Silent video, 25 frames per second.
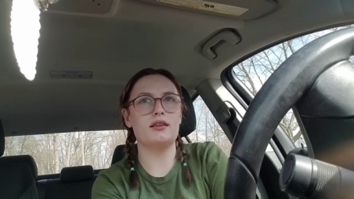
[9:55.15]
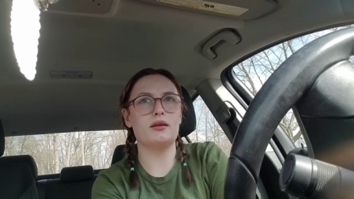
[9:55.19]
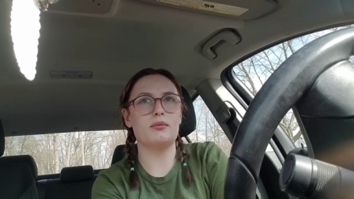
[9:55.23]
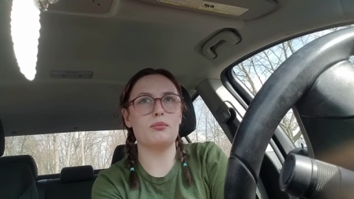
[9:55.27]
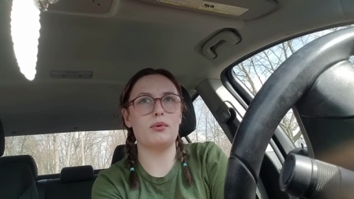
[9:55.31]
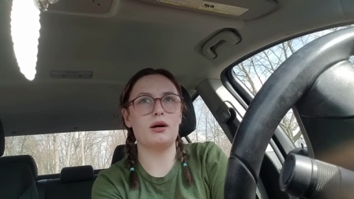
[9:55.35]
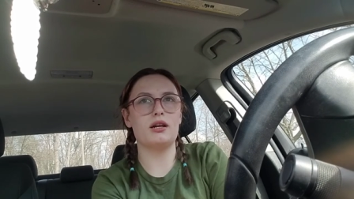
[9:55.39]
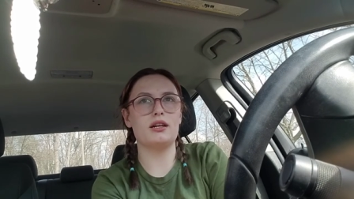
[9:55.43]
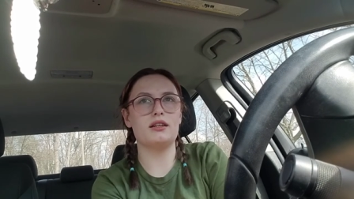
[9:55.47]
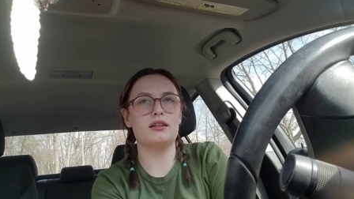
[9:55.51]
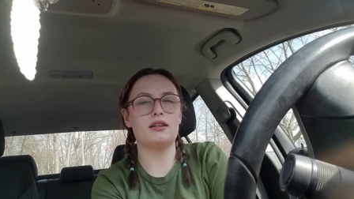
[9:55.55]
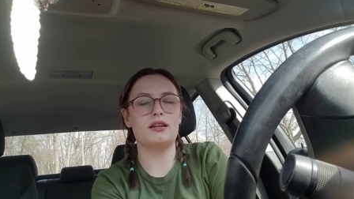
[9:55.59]
the
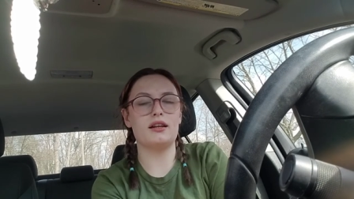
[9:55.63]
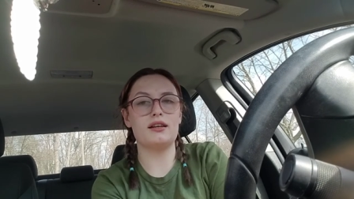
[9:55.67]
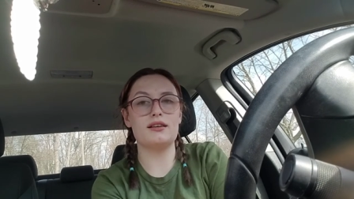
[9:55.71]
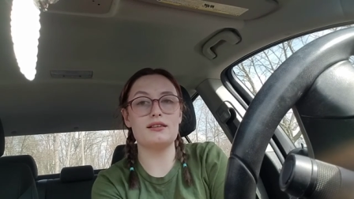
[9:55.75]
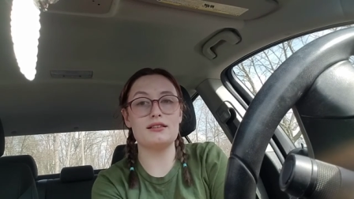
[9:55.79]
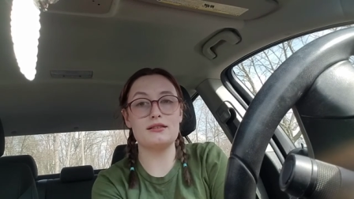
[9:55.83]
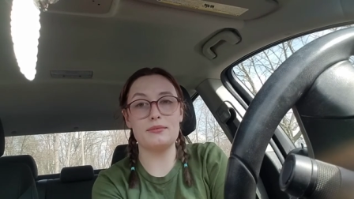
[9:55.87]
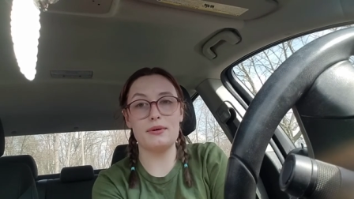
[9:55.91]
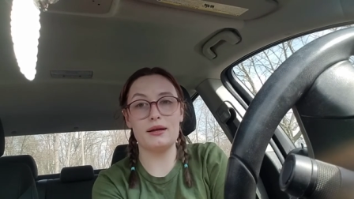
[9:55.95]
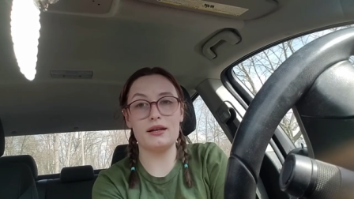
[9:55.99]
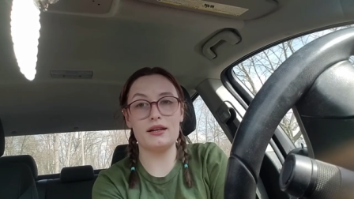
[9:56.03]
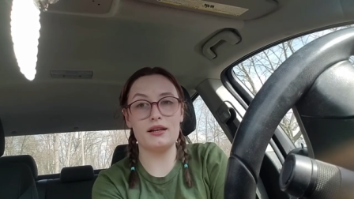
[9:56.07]
money that I
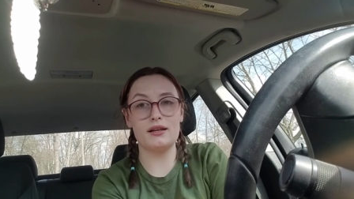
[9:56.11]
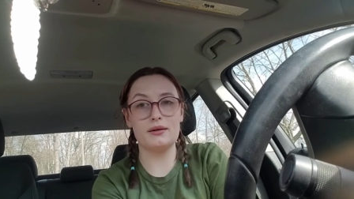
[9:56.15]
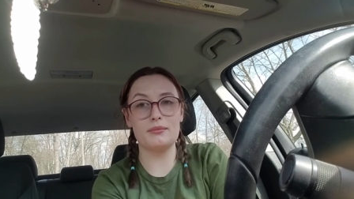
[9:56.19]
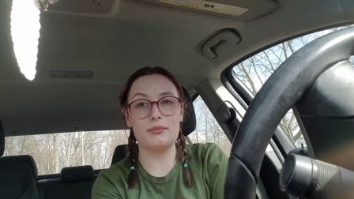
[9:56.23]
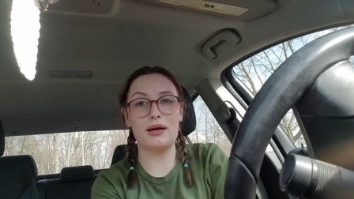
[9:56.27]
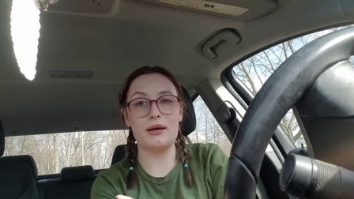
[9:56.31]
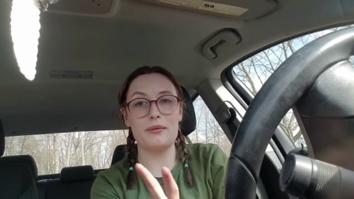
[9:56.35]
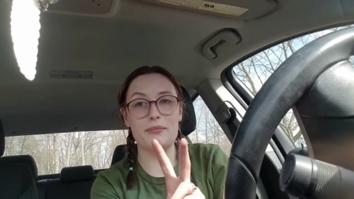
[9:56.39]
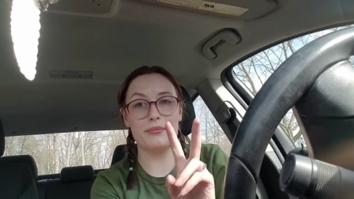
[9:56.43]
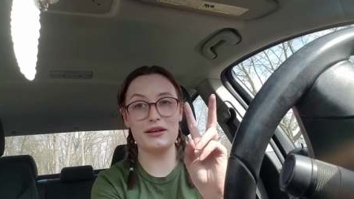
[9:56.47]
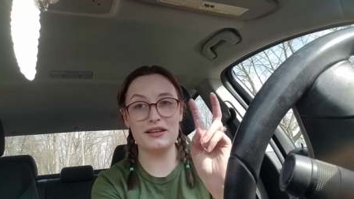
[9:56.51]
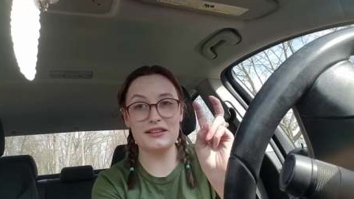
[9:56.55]
spend on
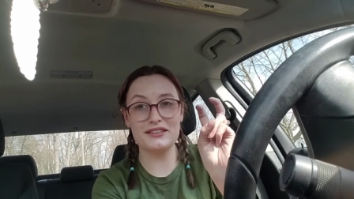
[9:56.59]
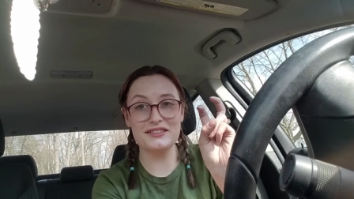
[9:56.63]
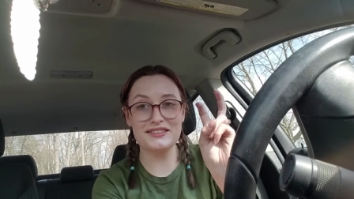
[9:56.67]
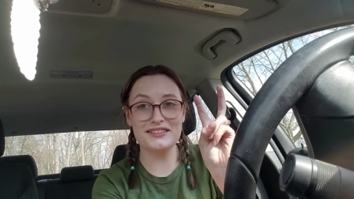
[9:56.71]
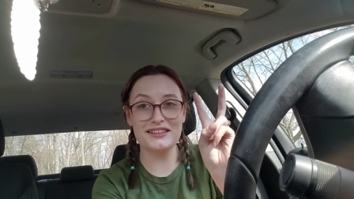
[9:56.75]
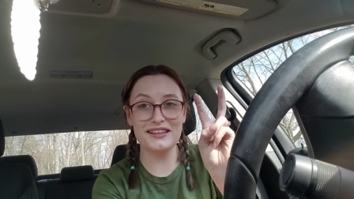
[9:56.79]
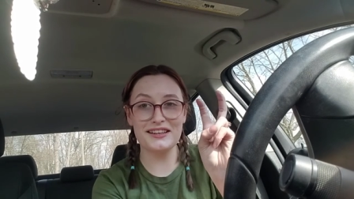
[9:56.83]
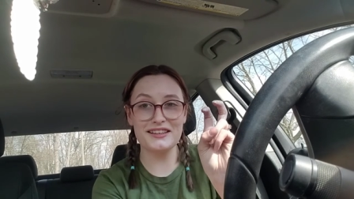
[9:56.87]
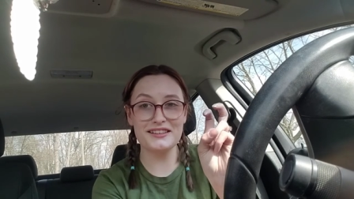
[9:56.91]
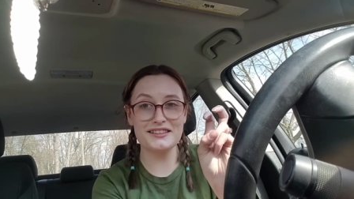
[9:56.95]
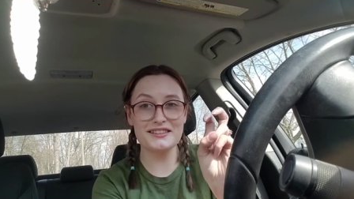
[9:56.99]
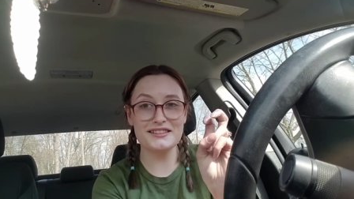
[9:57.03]
my
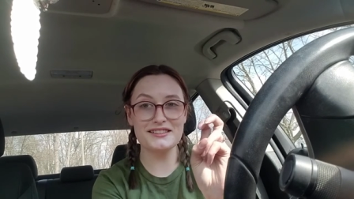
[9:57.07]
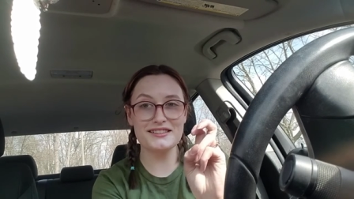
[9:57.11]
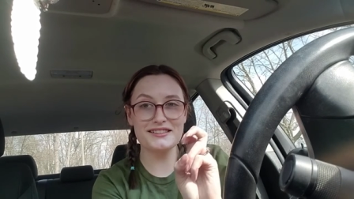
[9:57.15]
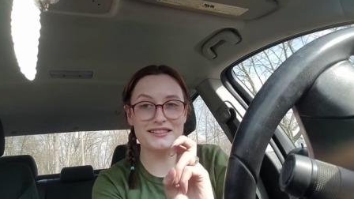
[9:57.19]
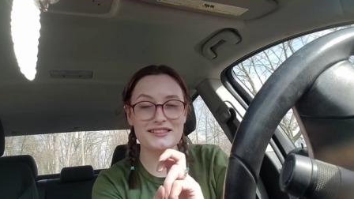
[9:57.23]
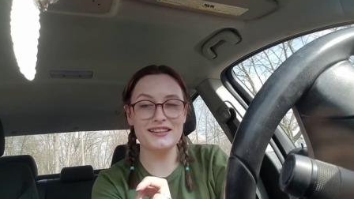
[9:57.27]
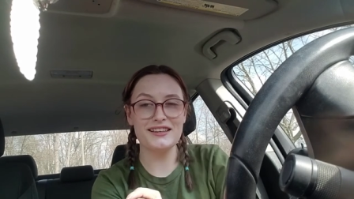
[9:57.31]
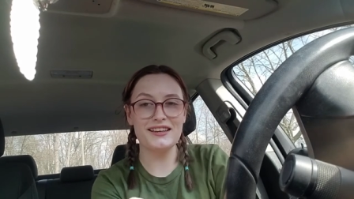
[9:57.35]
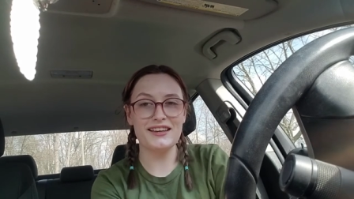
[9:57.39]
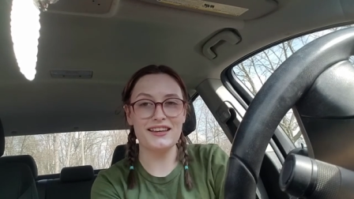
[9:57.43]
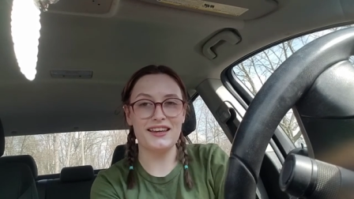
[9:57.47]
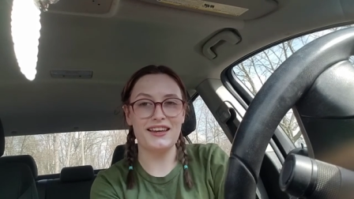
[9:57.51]
business
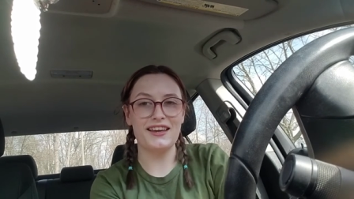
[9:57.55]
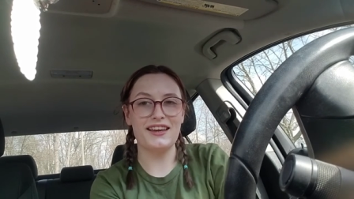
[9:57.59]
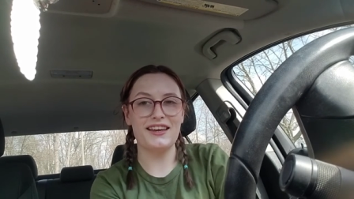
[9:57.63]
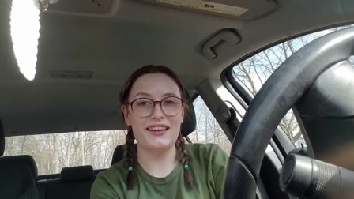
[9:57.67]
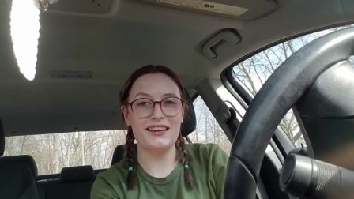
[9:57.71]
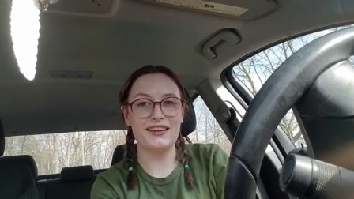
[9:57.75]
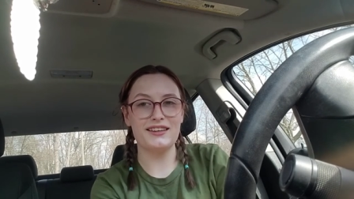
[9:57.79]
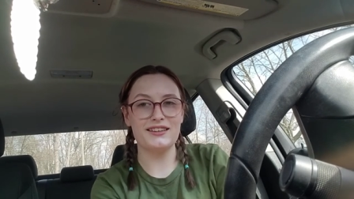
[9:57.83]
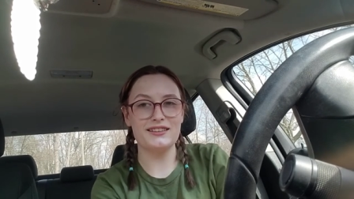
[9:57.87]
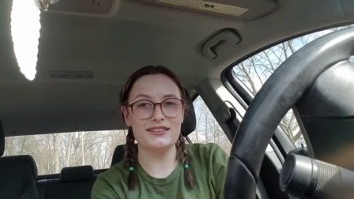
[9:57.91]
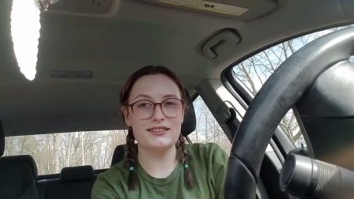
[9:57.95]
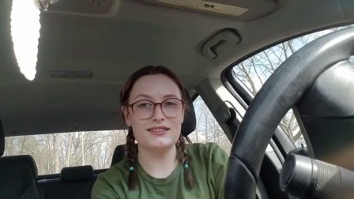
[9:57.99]

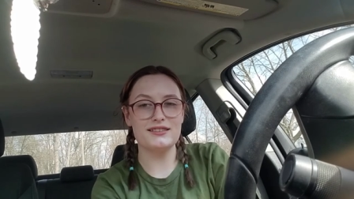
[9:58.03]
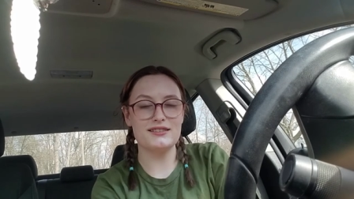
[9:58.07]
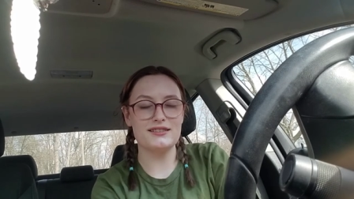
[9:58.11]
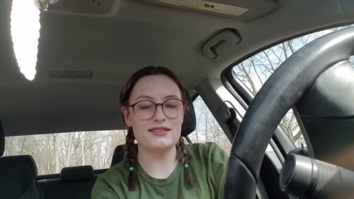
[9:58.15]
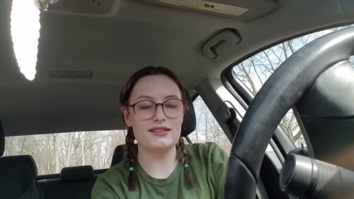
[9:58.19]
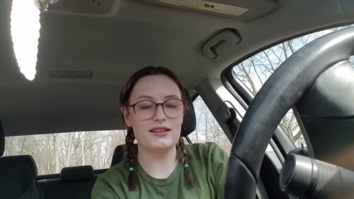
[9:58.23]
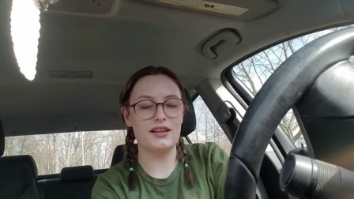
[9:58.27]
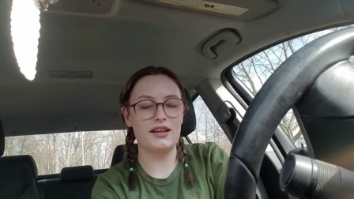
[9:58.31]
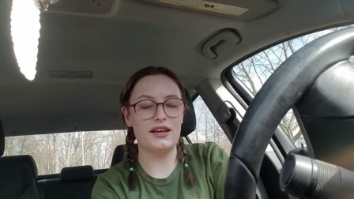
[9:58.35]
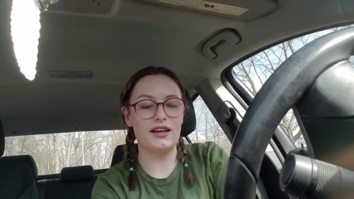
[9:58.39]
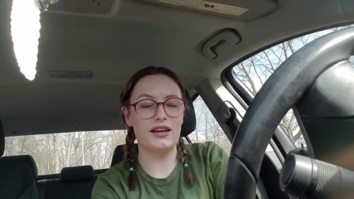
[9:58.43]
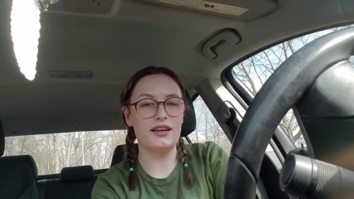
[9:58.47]
is
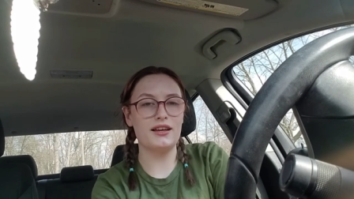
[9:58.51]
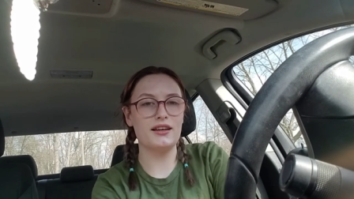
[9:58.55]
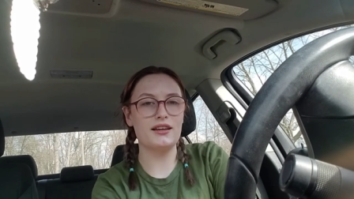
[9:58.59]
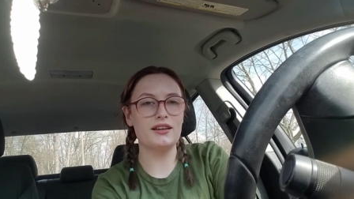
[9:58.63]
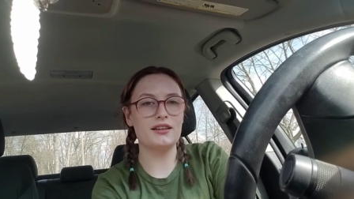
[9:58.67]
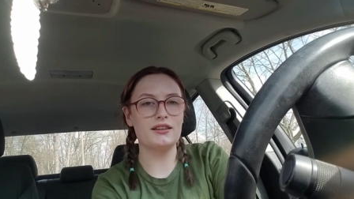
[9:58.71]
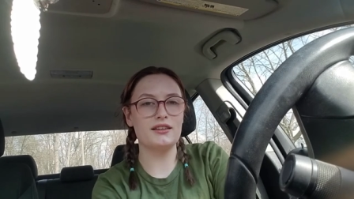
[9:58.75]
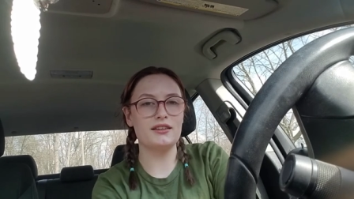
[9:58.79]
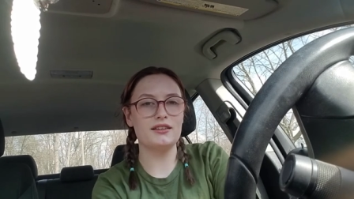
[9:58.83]
like